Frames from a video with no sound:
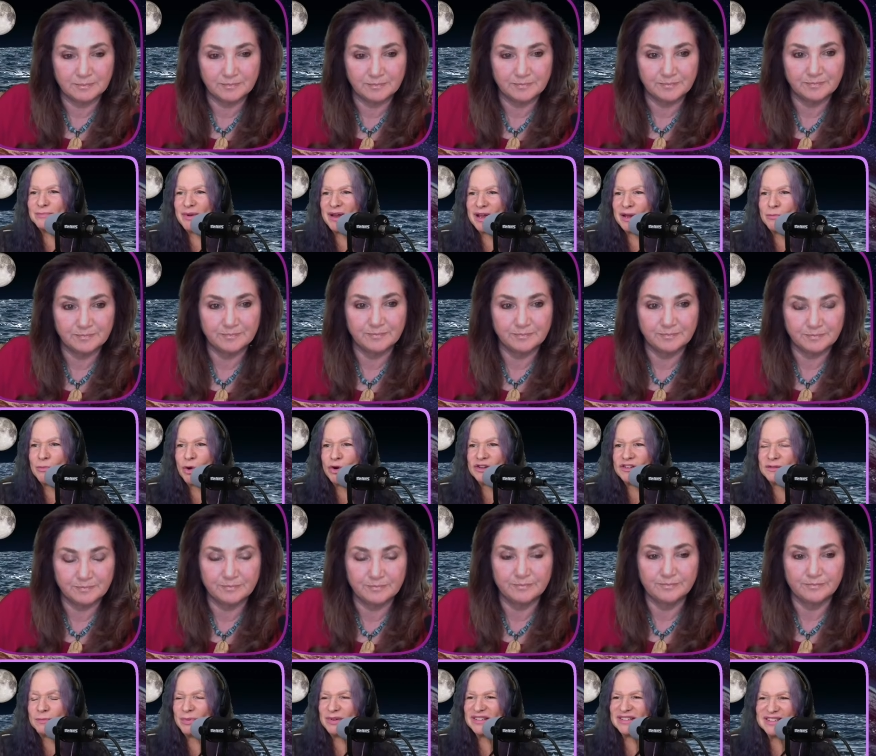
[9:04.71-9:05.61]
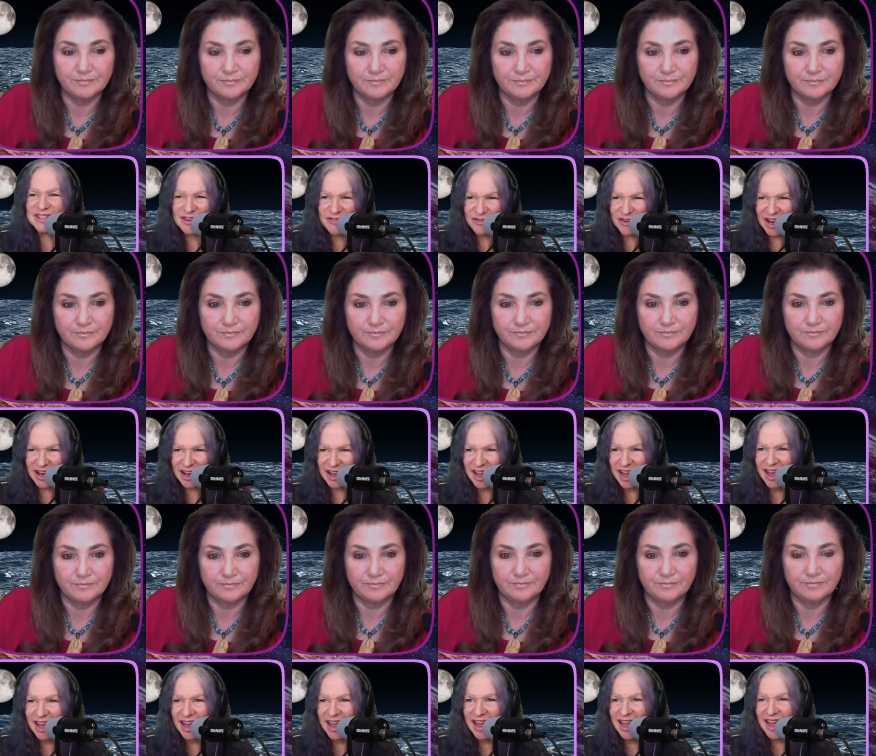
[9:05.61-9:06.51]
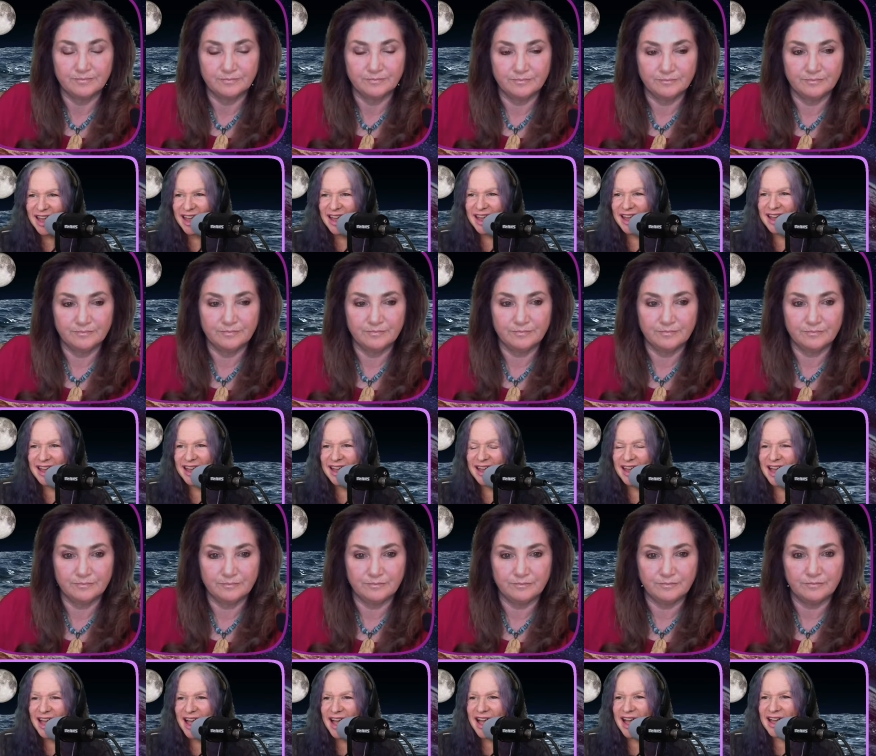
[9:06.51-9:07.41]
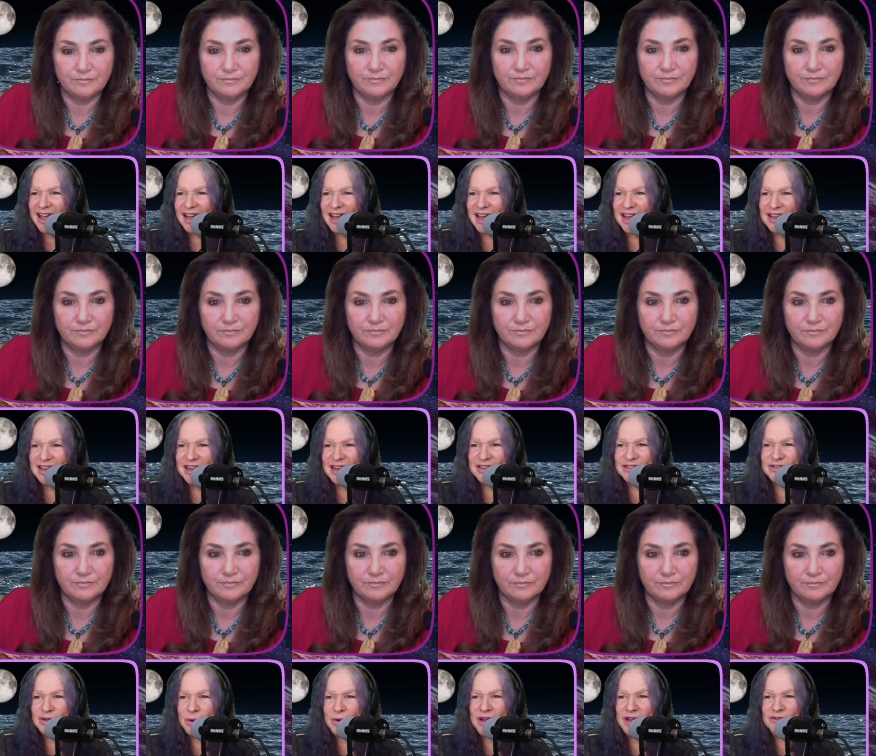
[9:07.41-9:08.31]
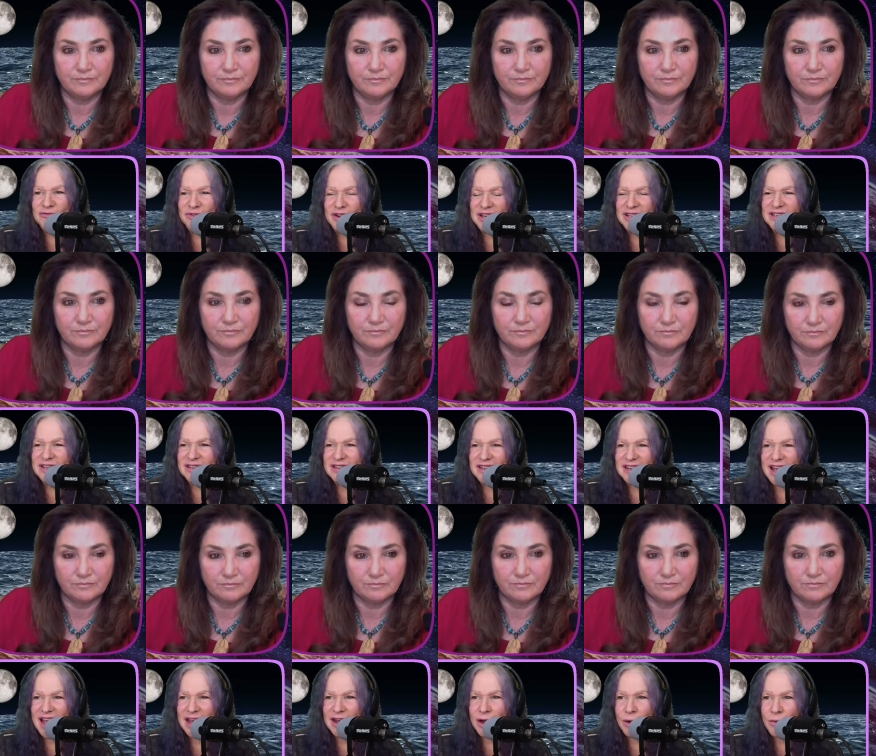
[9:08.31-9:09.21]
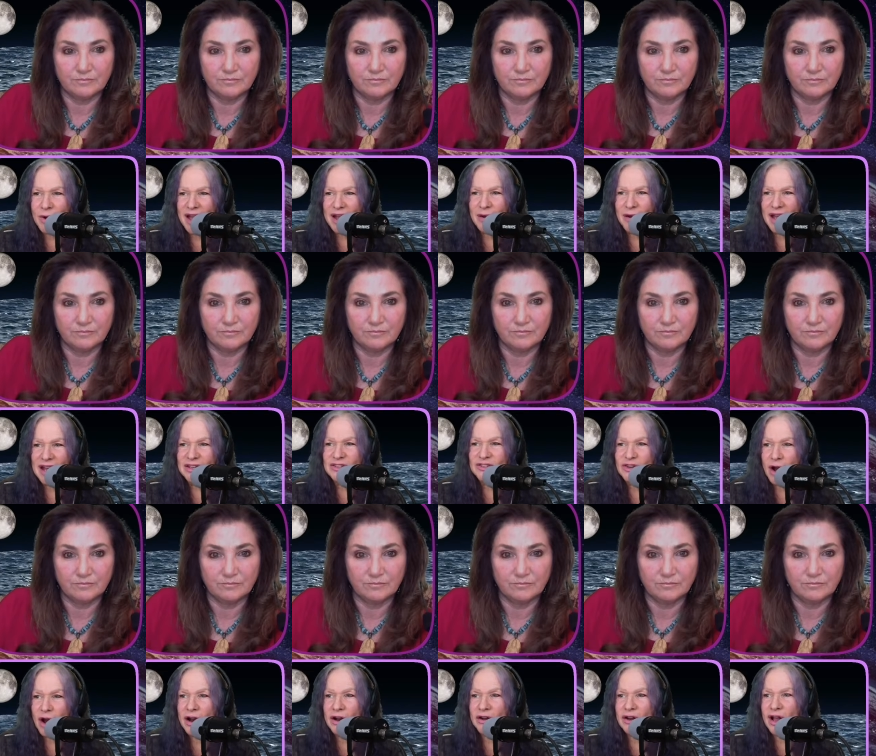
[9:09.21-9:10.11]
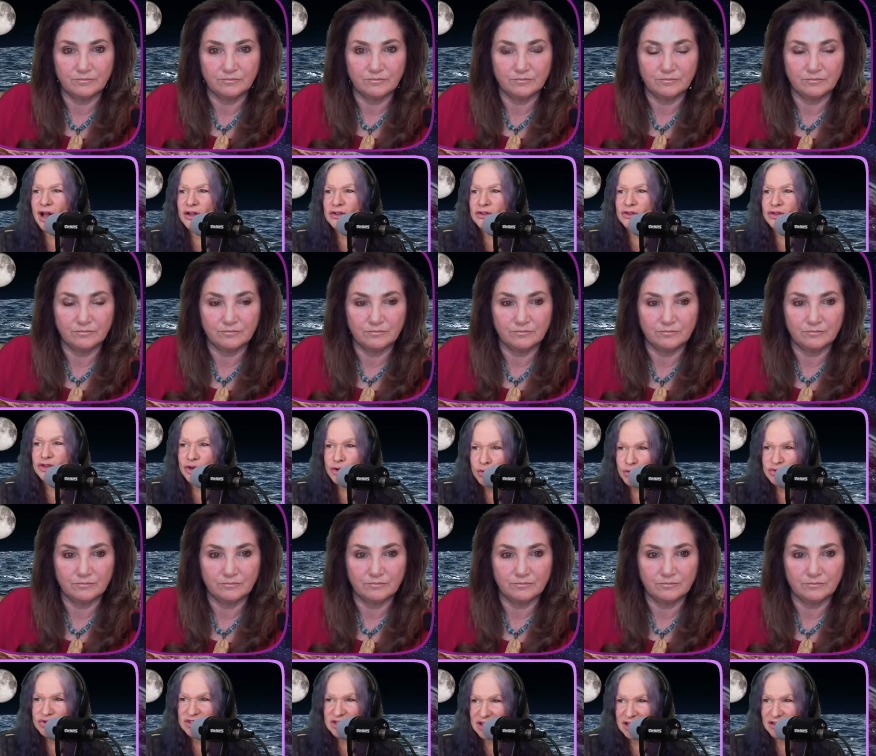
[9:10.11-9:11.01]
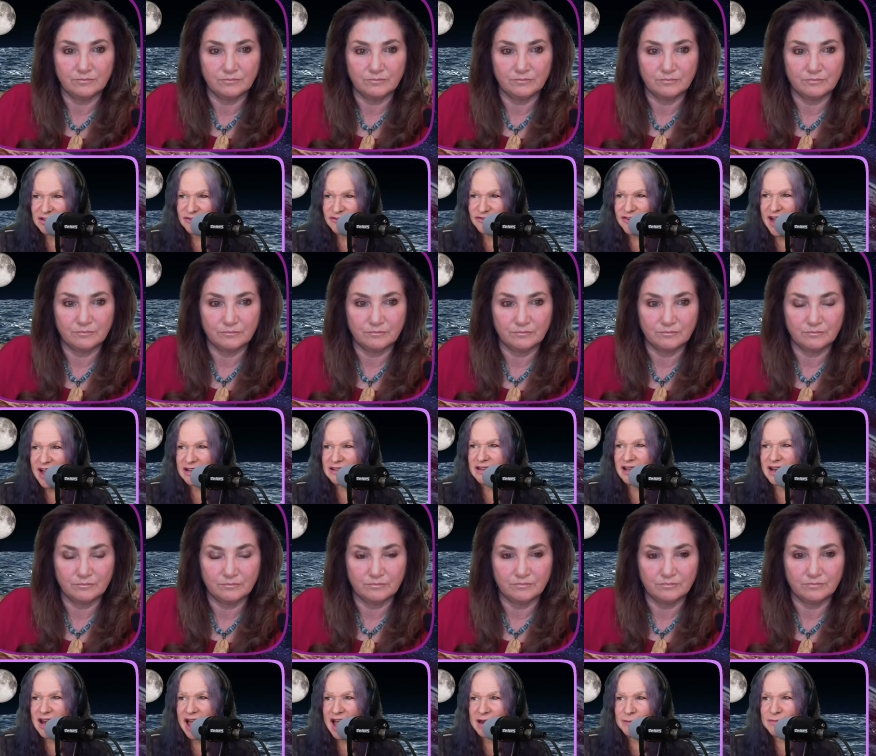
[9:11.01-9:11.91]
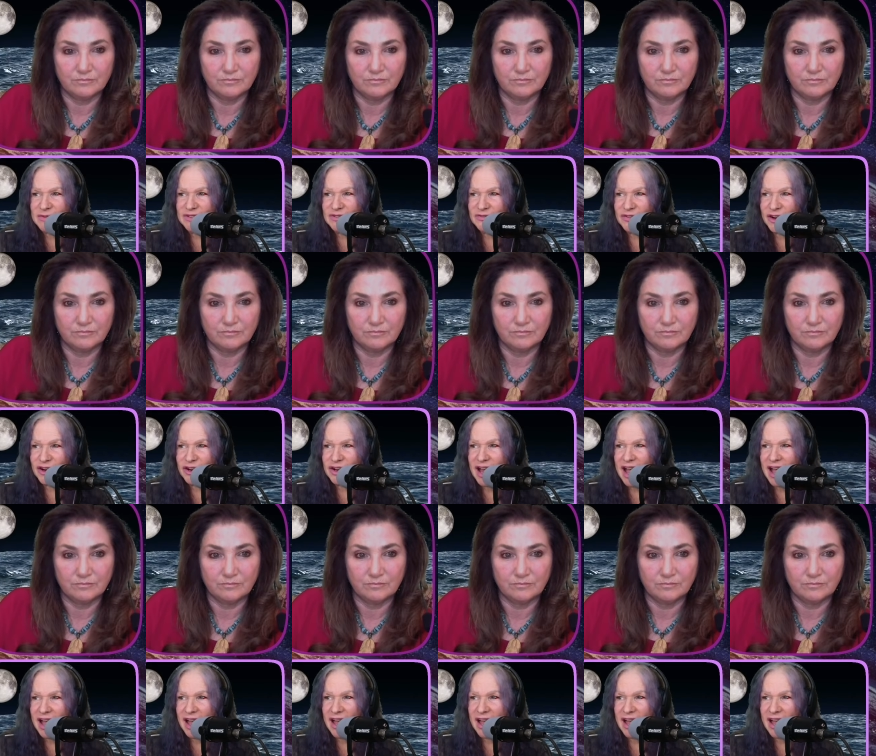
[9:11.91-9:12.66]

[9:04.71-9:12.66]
Speaker 1: being more specific. Mm-hmm. And so he redid the N O A A chart using the fact that atmospheric